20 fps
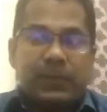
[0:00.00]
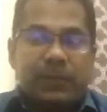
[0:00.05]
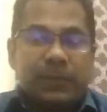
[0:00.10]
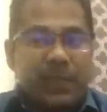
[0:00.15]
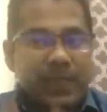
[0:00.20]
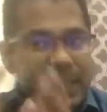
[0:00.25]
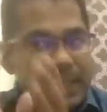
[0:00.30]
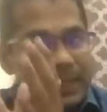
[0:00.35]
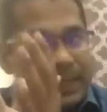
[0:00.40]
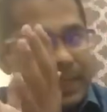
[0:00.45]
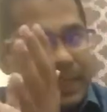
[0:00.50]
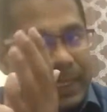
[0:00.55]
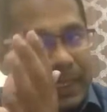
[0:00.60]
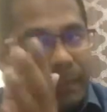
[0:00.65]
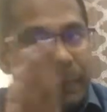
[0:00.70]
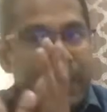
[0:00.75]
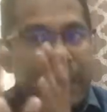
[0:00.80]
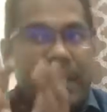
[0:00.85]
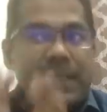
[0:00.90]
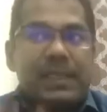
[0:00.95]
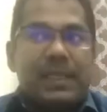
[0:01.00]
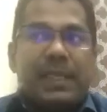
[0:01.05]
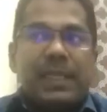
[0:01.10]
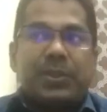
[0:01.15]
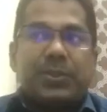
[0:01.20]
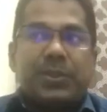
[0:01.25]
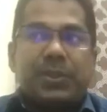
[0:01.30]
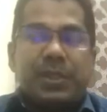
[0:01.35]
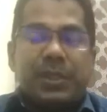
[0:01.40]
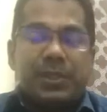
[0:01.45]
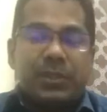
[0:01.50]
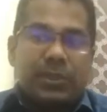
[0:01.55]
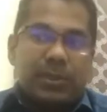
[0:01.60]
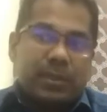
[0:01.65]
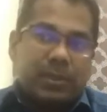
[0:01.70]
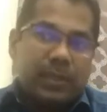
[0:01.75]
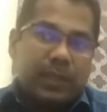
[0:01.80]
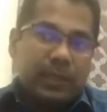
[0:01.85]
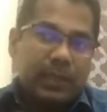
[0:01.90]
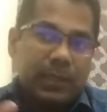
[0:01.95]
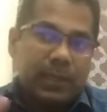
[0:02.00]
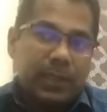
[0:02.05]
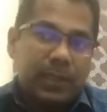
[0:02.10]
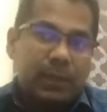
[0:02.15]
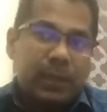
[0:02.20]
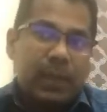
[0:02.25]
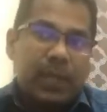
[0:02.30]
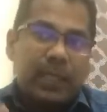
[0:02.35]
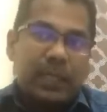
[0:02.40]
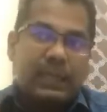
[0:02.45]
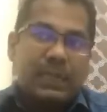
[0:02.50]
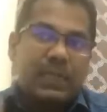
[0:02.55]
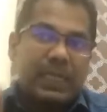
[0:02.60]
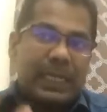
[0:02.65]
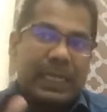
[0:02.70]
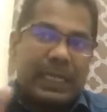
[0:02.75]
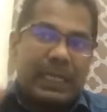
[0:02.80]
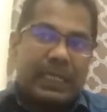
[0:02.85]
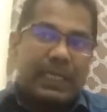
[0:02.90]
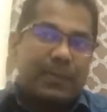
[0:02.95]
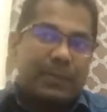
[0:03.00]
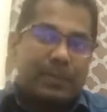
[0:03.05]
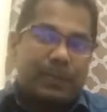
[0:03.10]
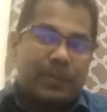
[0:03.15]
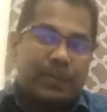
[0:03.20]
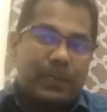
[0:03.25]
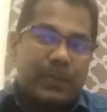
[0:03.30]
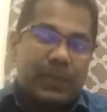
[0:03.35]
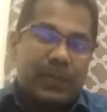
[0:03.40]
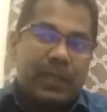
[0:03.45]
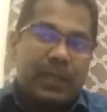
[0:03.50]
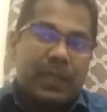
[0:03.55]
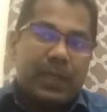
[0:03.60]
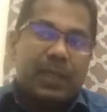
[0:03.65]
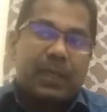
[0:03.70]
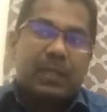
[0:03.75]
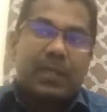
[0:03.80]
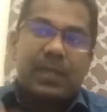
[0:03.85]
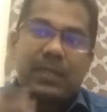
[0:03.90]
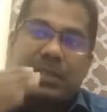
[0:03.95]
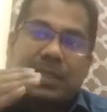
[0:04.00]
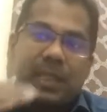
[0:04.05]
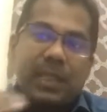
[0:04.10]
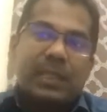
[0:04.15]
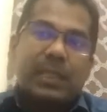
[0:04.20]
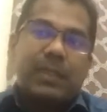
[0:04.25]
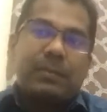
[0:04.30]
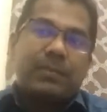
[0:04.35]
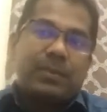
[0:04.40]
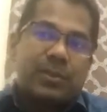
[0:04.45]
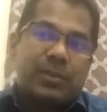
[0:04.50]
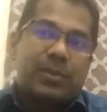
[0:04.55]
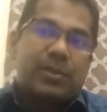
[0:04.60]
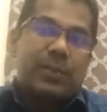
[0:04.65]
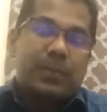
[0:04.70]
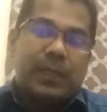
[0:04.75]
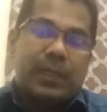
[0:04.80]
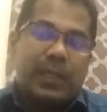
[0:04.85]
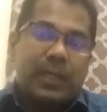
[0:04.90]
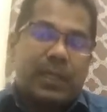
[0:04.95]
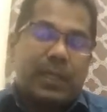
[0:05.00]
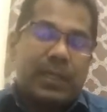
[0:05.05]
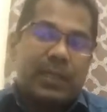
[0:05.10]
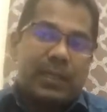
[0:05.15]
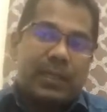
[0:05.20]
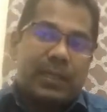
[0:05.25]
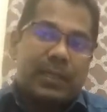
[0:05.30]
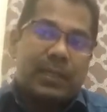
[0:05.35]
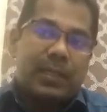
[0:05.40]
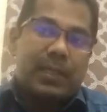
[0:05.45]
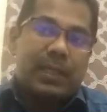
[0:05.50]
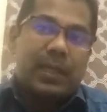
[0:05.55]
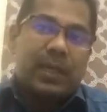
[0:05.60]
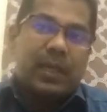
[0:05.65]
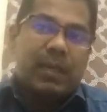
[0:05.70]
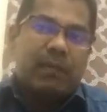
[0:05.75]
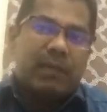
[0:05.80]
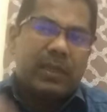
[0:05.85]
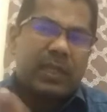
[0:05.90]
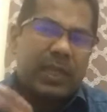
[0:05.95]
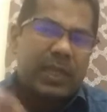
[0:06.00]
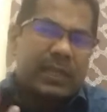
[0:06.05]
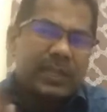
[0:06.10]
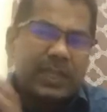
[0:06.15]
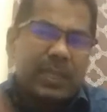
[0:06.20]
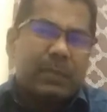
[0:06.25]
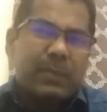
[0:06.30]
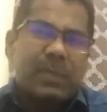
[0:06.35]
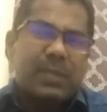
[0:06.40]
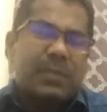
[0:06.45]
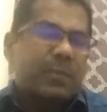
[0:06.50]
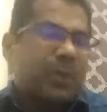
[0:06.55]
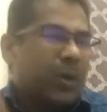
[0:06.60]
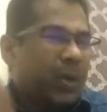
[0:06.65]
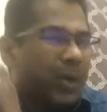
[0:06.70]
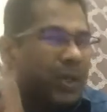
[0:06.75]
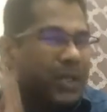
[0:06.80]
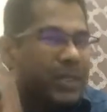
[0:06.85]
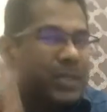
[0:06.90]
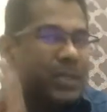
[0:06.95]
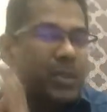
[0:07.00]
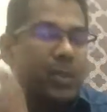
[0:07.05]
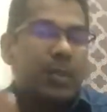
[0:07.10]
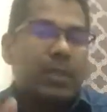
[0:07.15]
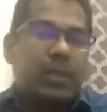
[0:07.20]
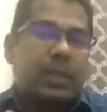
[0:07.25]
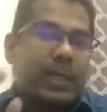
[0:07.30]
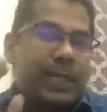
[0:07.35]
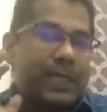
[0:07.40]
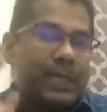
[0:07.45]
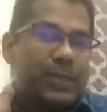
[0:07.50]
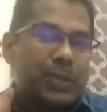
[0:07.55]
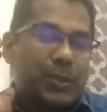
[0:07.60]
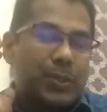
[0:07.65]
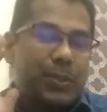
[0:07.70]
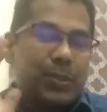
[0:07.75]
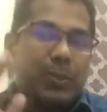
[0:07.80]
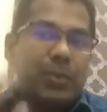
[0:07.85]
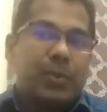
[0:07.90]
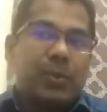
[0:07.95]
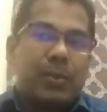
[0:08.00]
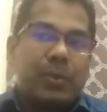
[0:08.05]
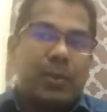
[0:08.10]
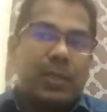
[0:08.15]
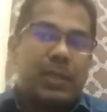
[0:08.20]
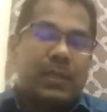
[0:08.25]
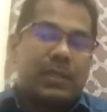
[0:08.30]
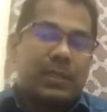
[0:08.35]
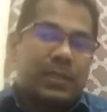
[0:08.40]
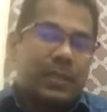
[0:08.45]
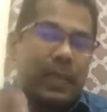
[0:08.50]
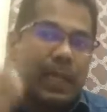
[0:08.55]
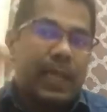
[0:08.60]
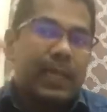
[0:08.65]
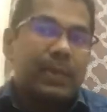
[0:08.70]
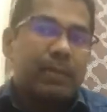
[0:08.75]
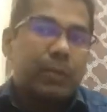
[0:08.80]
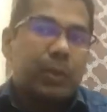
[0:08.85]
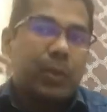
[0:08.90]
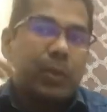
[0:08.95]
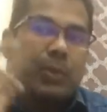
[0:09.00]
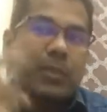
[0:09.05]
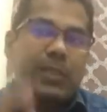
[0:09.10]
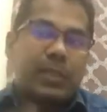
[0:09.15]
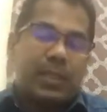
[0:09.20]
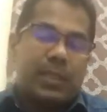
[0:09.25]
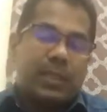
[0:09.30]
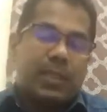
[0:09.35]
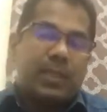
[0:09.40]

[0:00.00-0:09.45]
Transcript: Second part is intonation. Third part is rhythm. There is a rhythm to speak. When the rhythm is broken, it is not nice to listen, like music.